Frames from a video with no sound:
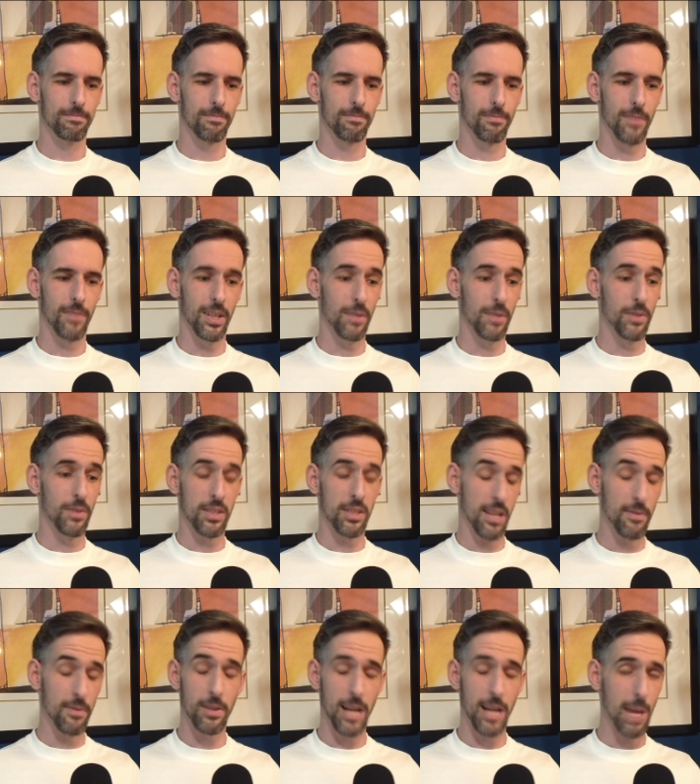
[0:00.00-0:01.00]
And if this
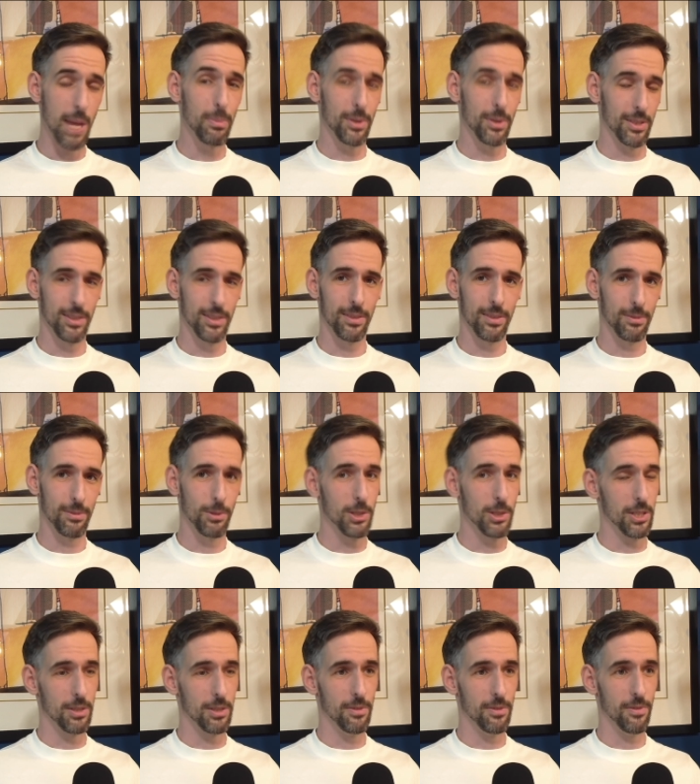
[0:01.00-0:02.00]
ever happened, which
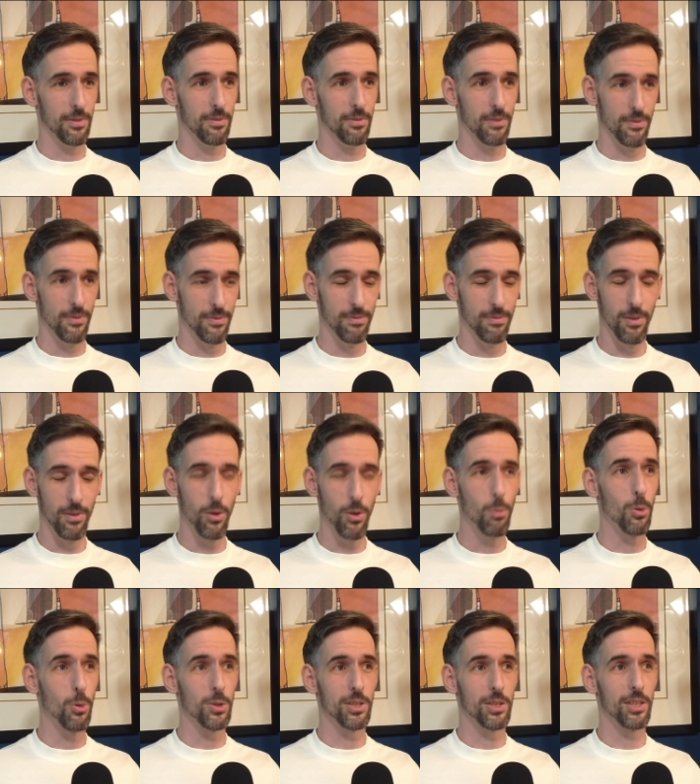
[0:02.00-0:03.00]
it
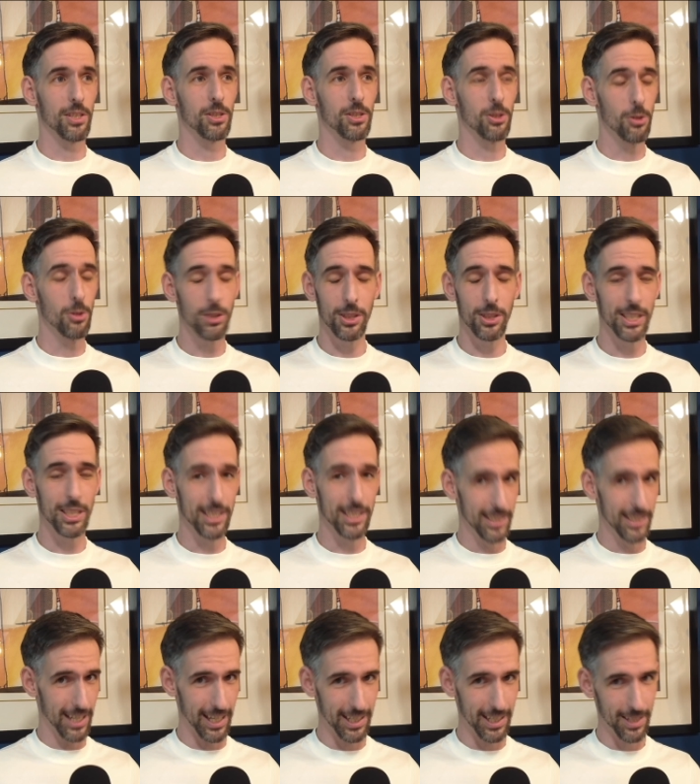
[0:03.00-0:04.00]
almost certainly did
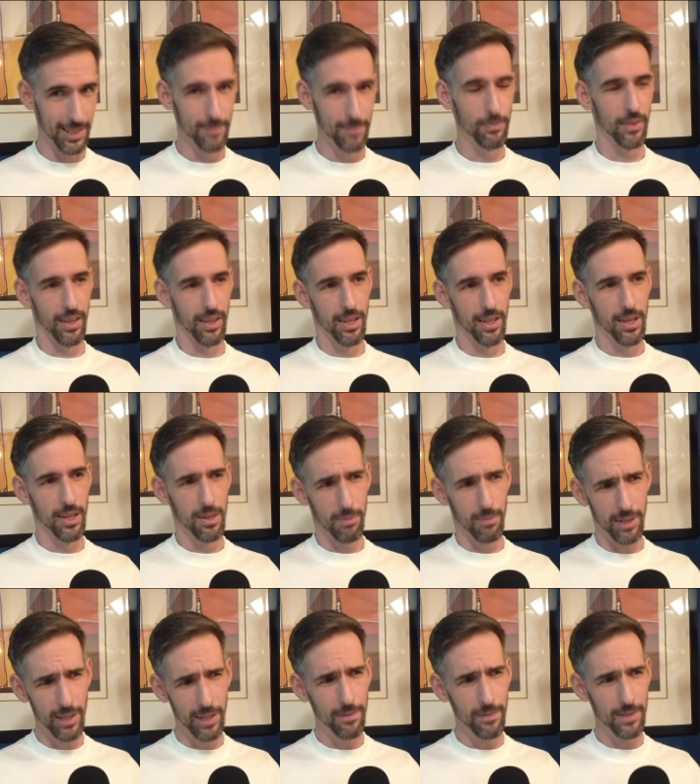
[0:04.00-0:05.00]
not,
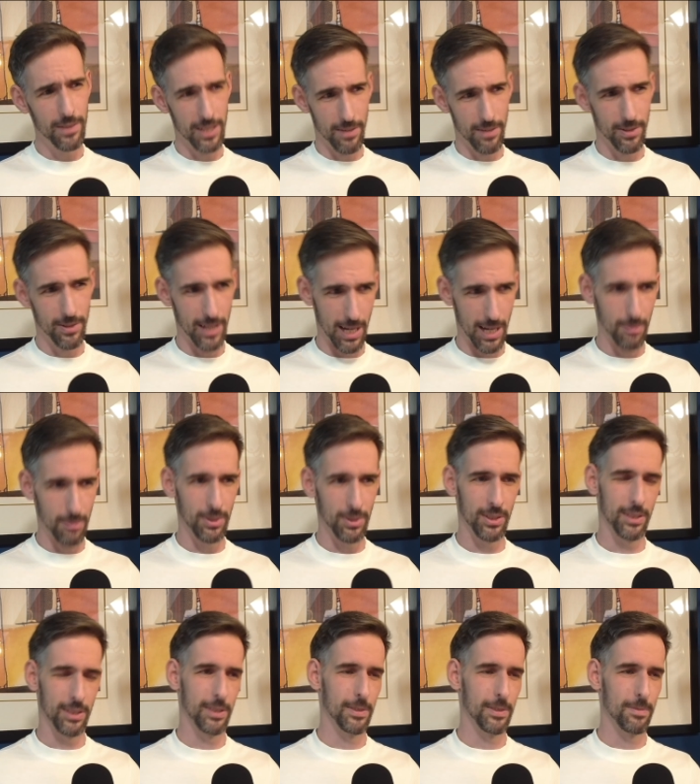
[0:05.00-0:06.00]
but if this ever
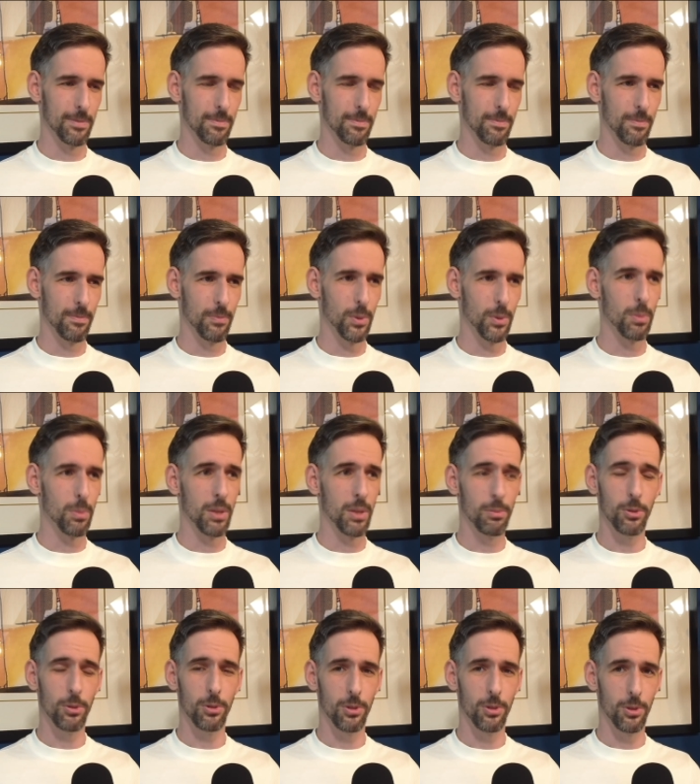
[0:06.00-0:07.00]
happened, the
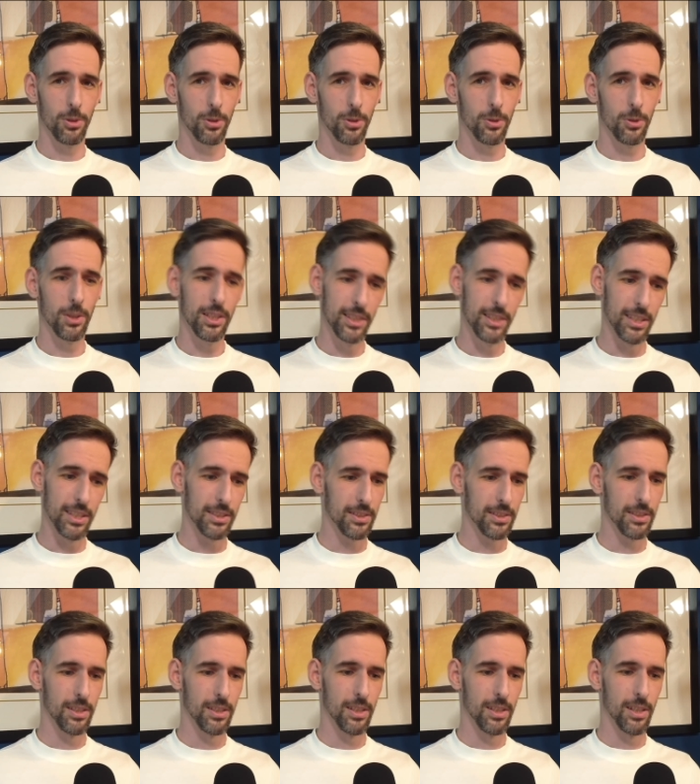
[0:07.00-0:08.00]
people who did
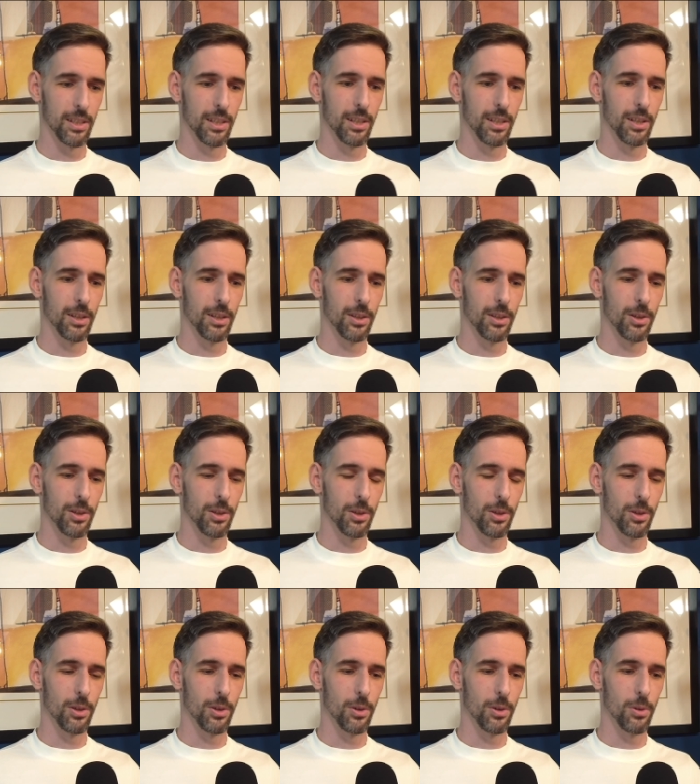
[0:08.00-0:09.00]
this
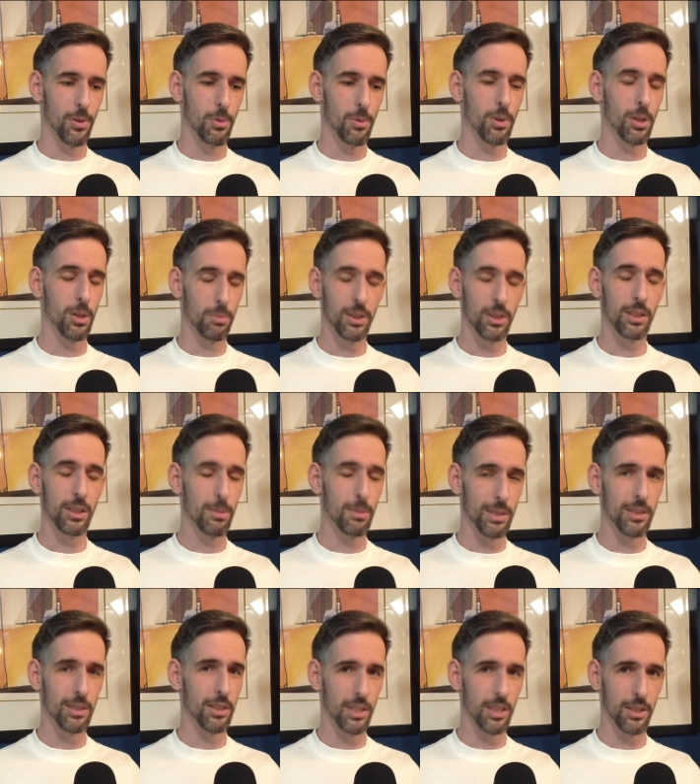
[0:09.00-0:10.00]
were completely
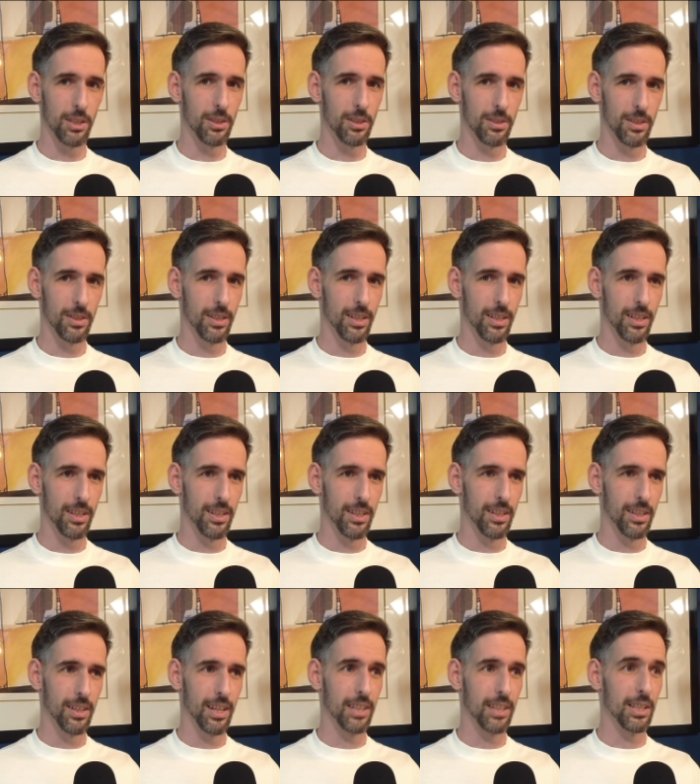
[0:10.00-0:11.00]
mentally ill,
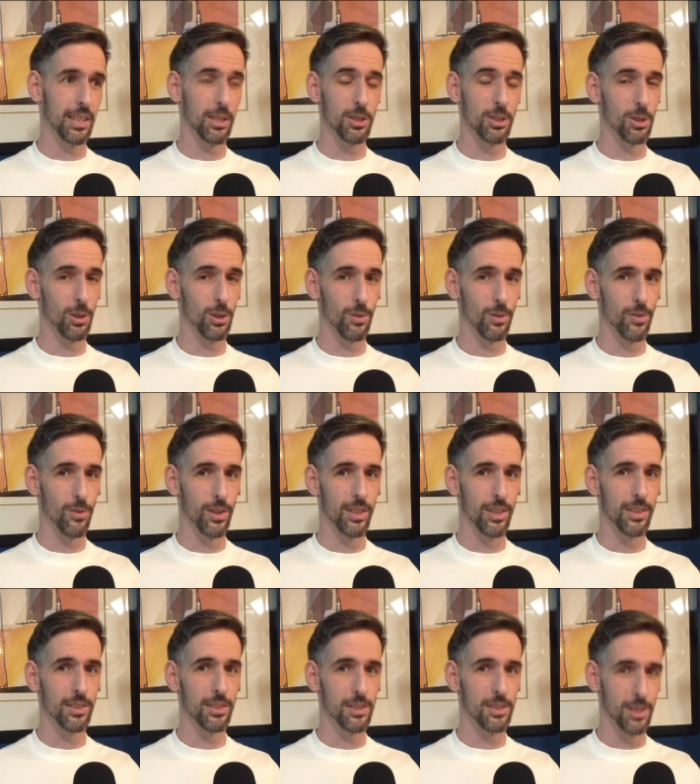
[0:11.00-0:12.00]
and they deserve
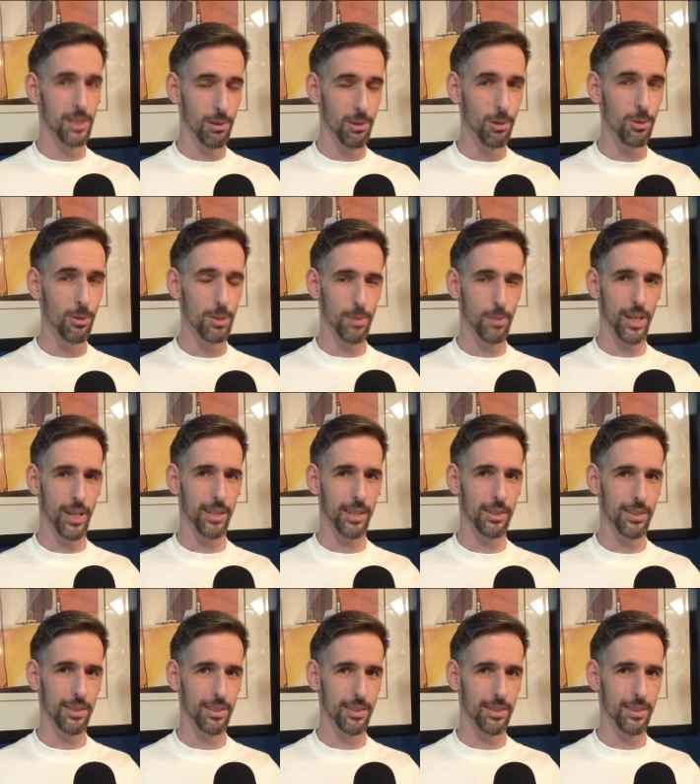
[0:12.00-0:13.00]
0
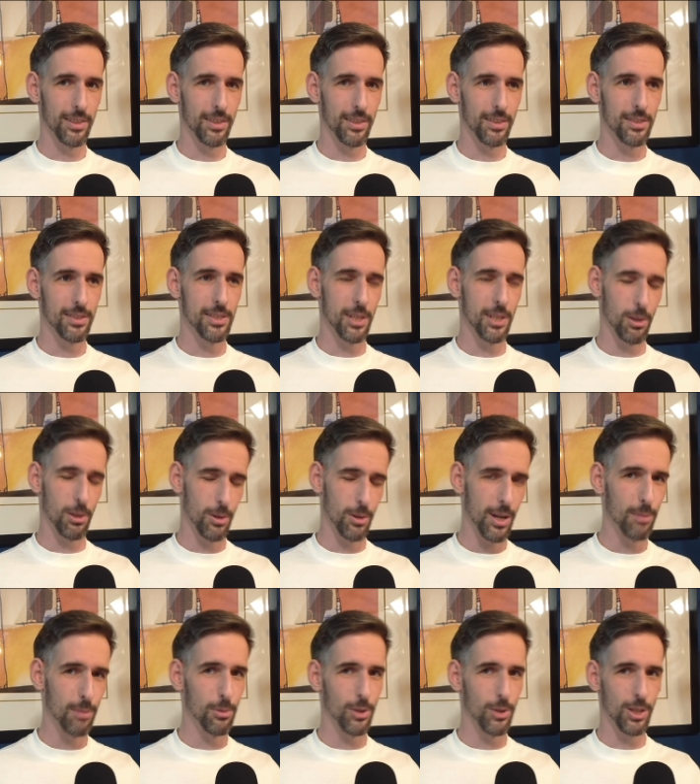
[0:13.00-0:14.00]
respect, 0
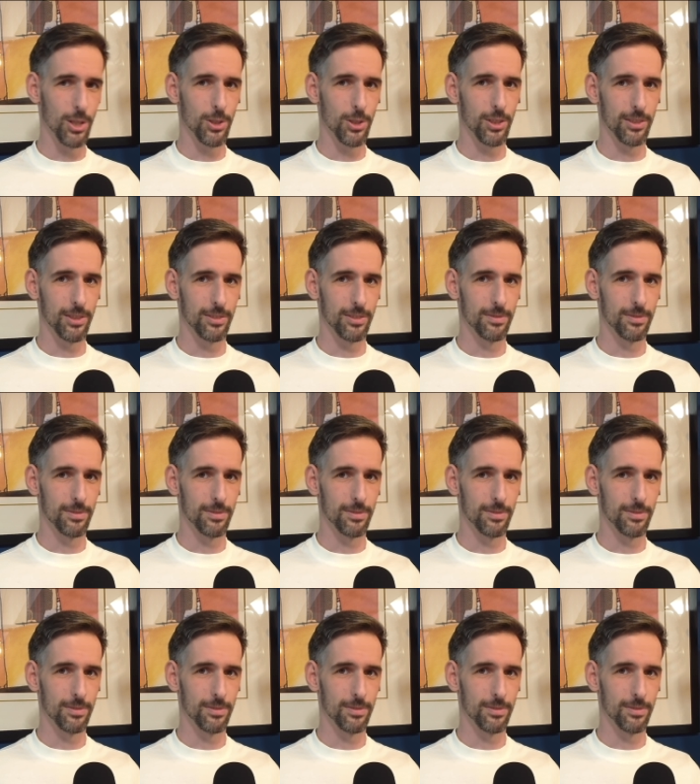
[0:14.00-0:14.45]
admiration,